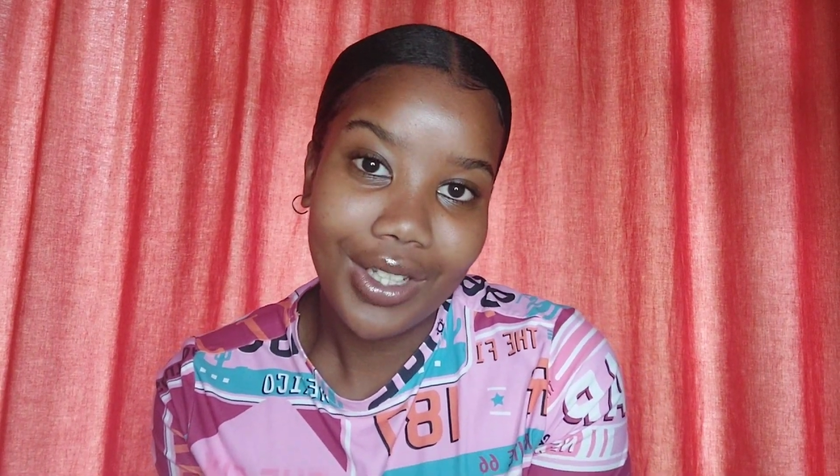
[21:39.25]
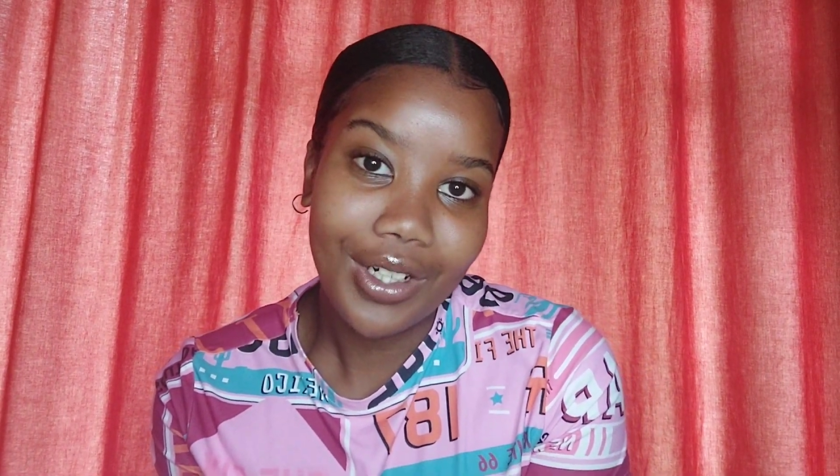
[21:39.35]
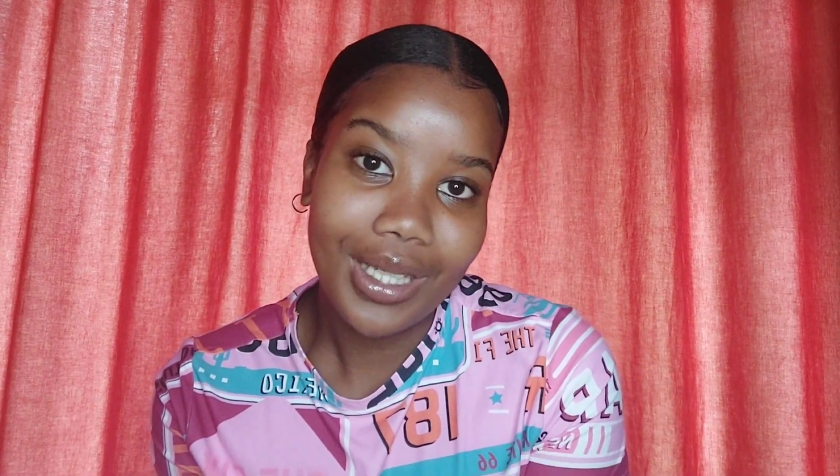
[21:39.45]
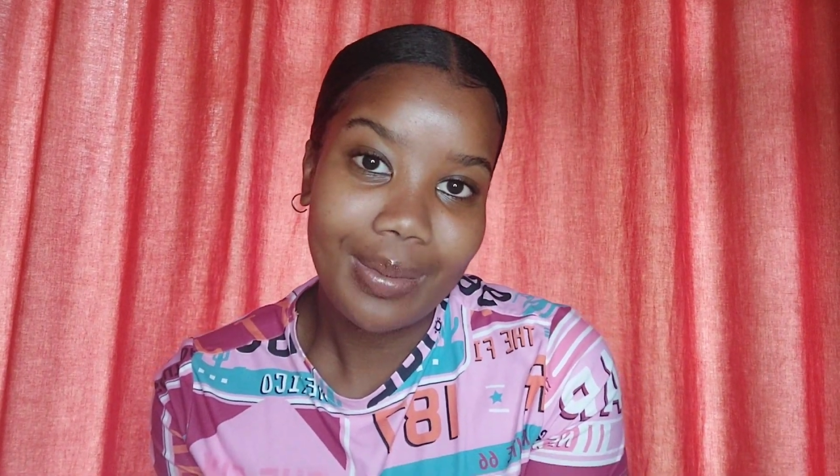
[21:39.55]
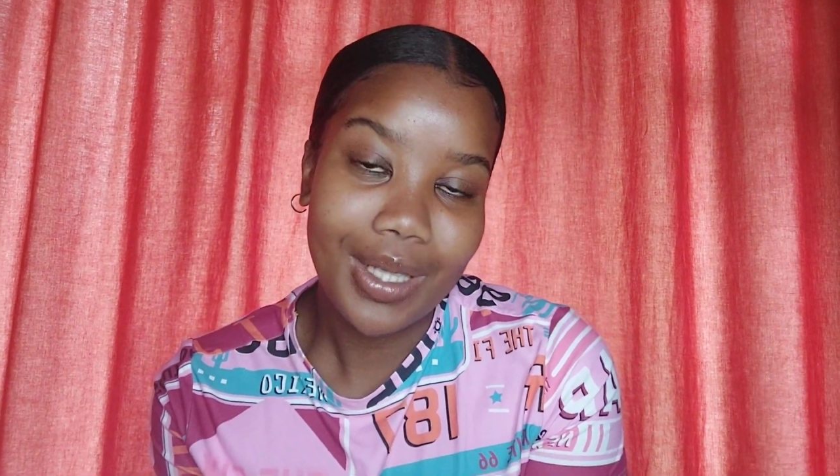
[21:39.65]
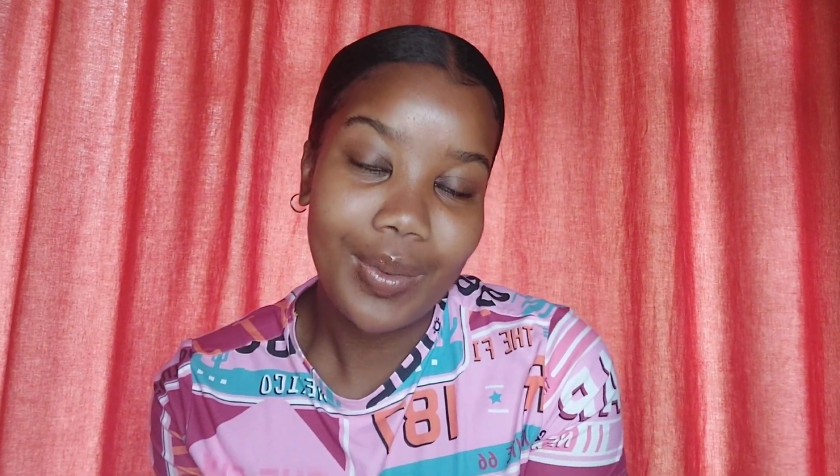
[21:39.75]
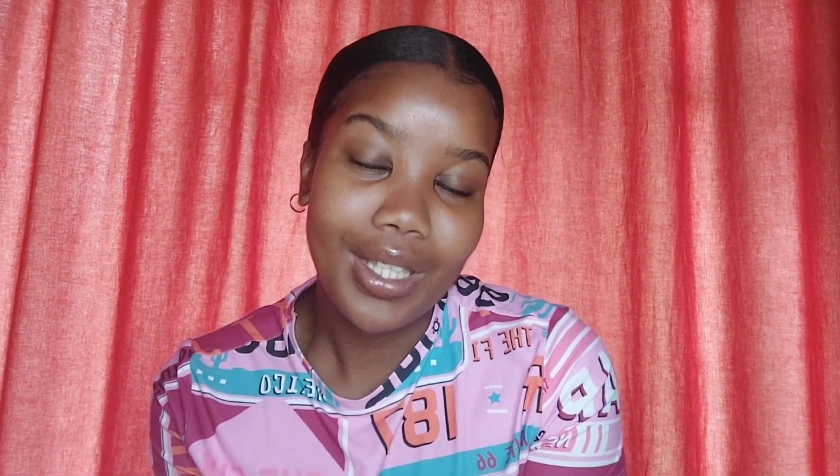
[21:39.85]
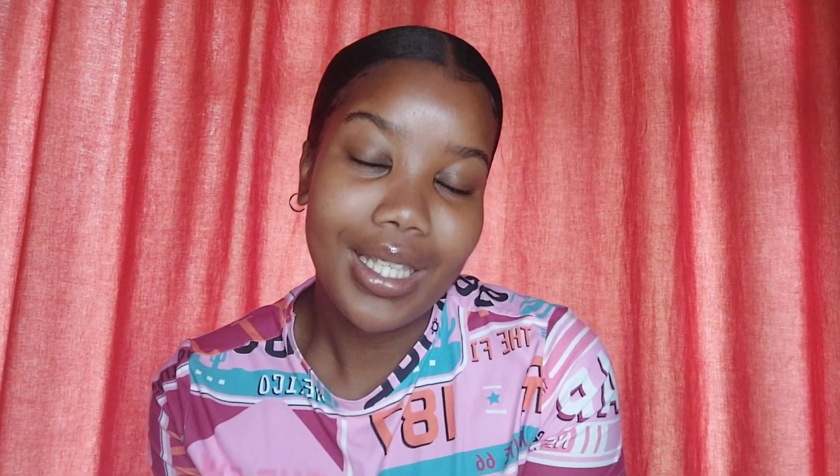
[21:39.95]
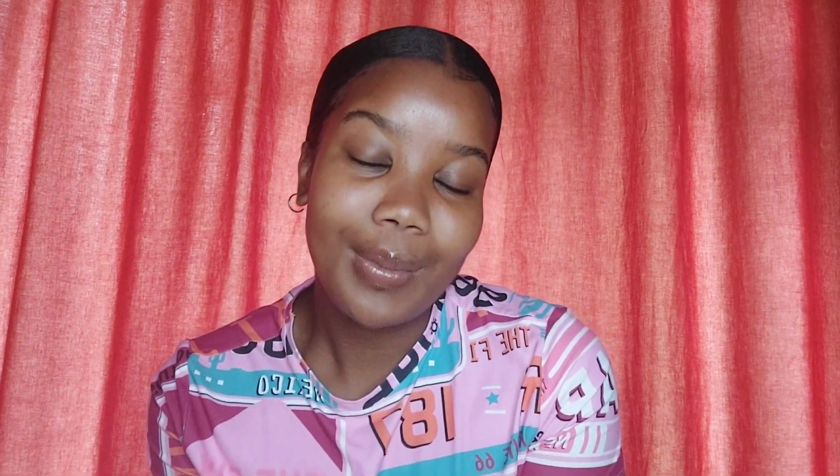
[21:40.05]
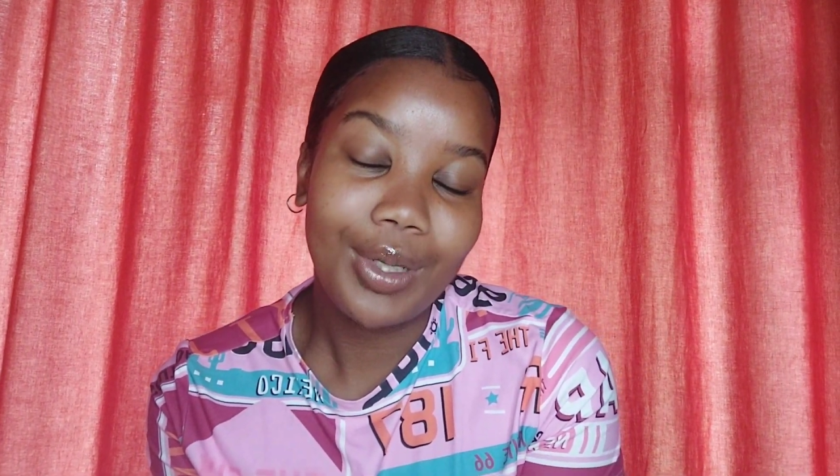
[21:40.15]
Christmas with
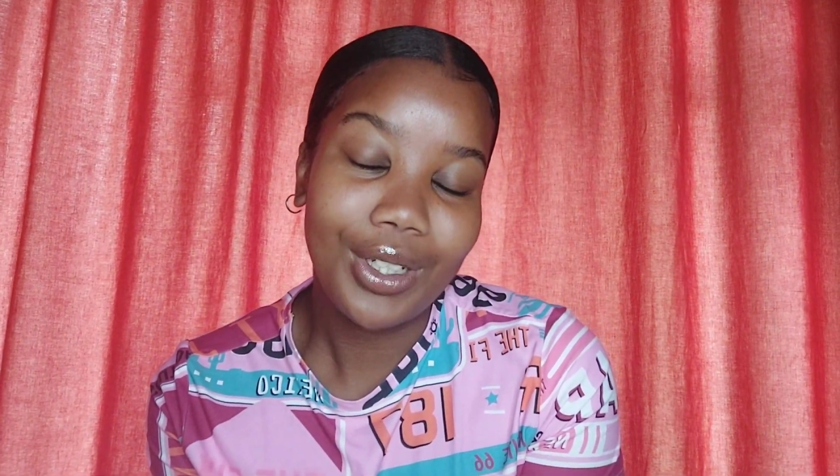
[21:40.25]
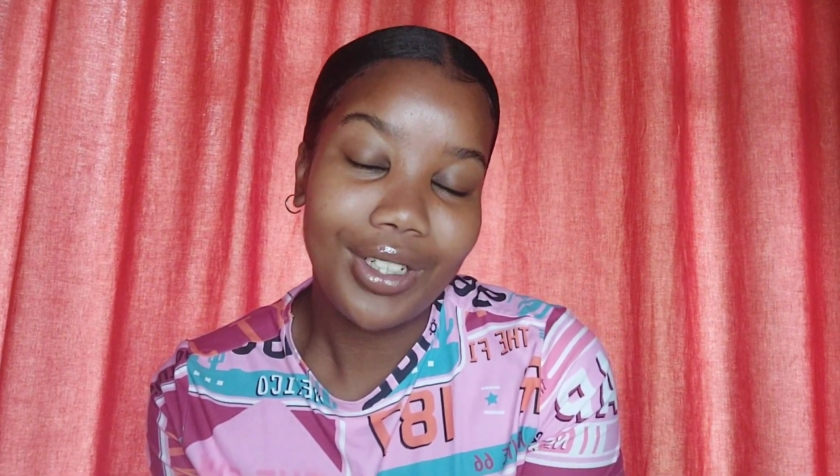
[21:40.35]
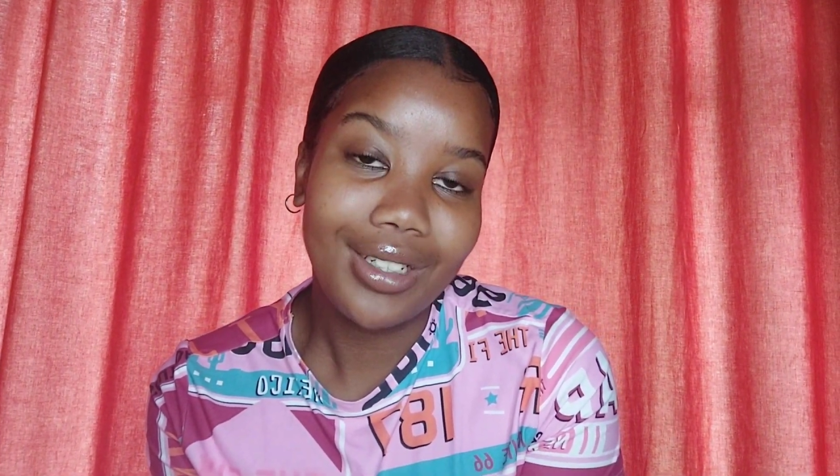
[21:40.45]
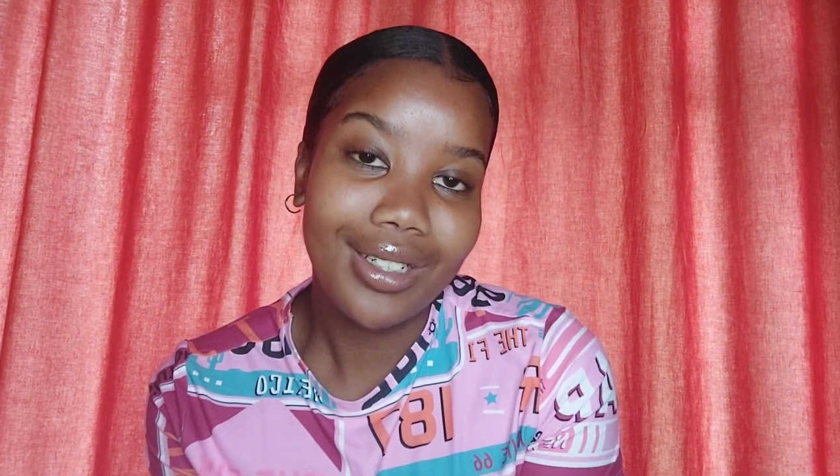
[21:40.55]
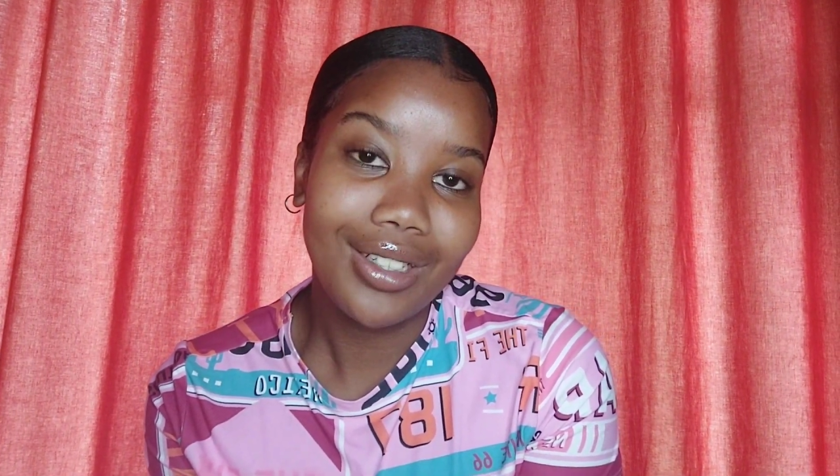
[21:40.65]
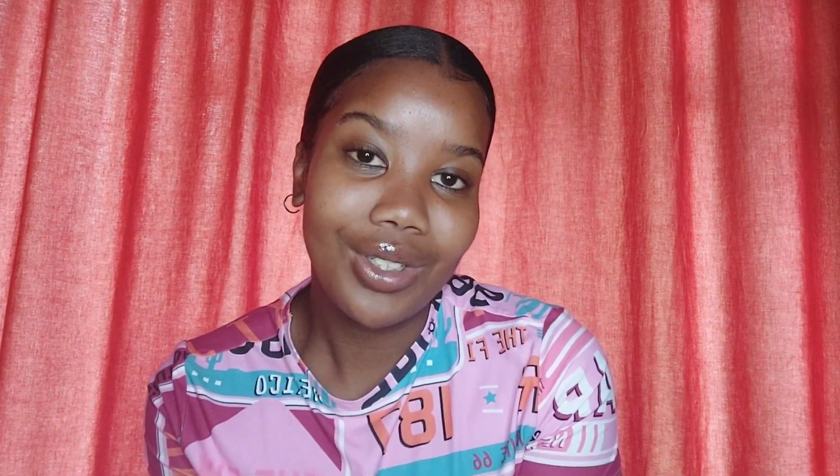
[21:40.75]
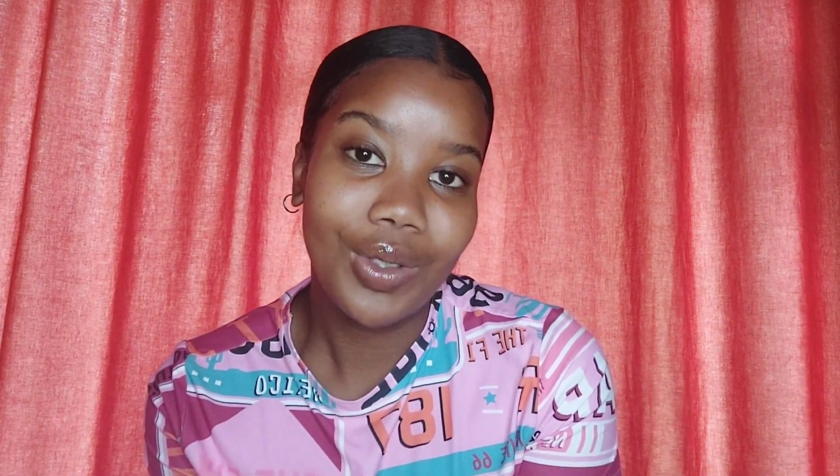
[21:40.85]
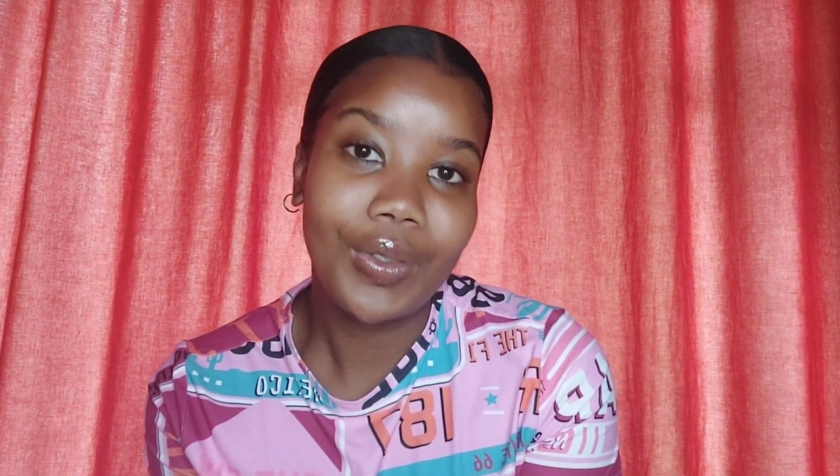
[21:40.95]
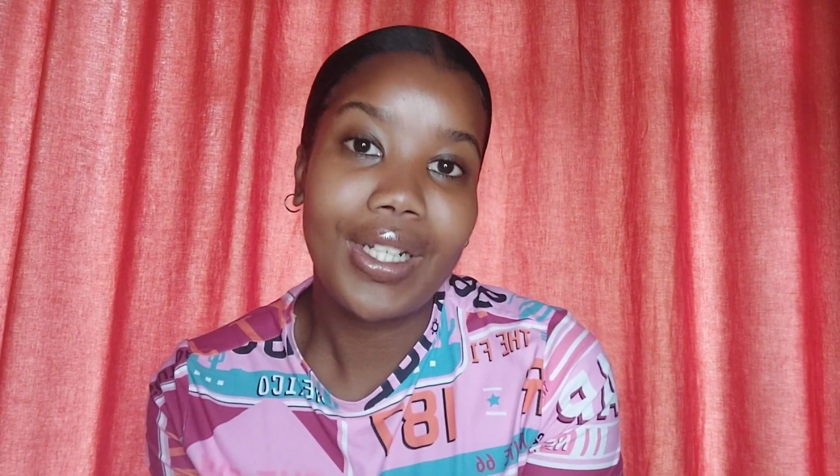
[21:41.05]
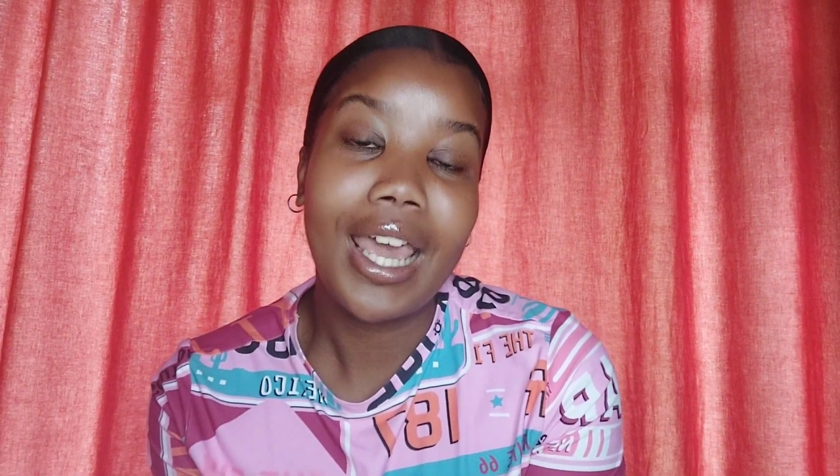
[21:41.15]
some good jewelry,